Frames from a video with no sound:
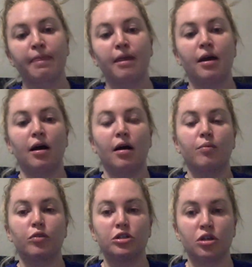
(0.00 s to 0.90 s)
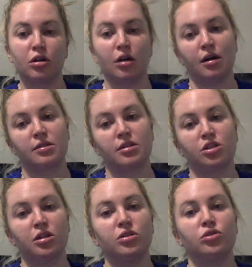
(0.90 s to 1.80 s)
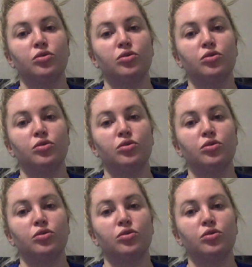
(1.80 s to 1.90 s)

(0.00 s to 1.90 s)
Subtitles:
return oxygen